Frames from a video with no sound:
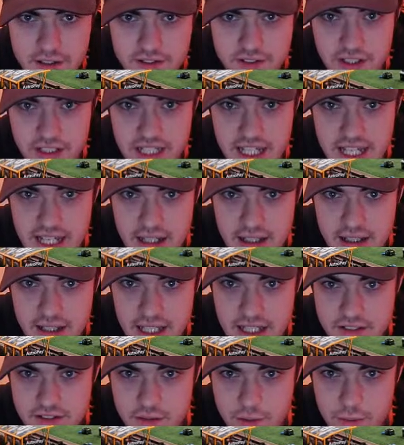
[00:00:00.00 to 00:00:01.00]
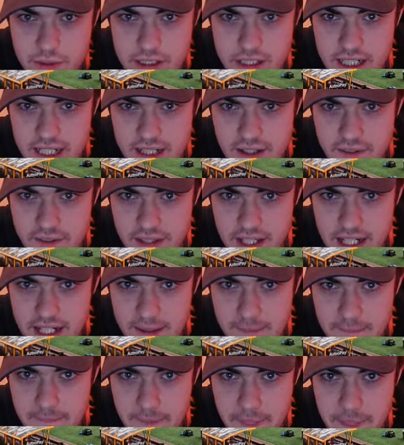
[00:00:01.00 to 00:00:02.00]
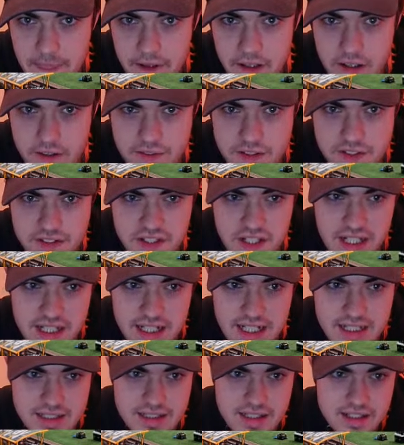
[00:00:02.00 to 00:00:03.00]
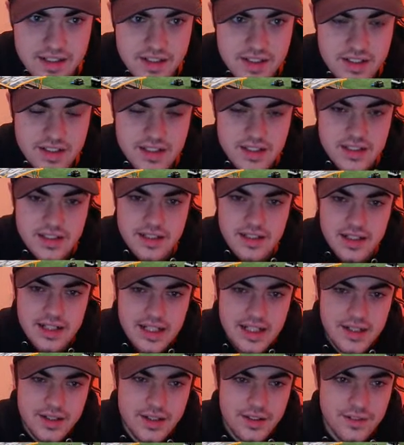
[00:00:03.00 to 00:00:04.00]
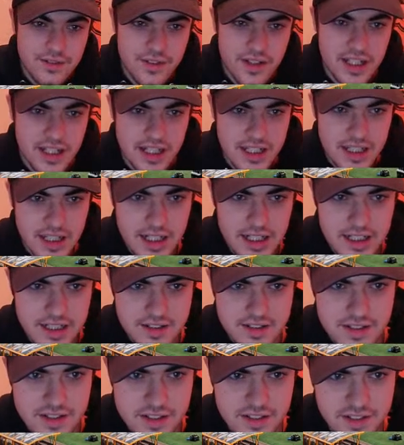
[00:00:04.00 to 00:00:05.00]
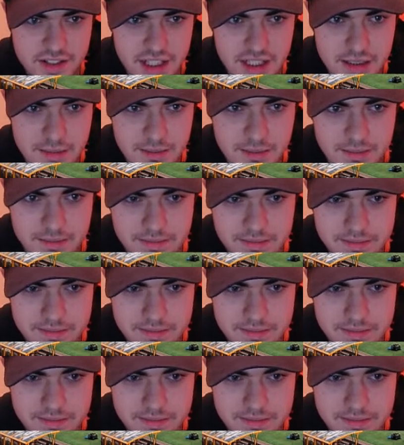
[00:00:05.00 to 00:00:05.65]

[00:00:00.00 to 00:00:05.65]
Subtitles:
So, yeah, that's all of that on that. After saying that, Dad, how are you feeling going into this game?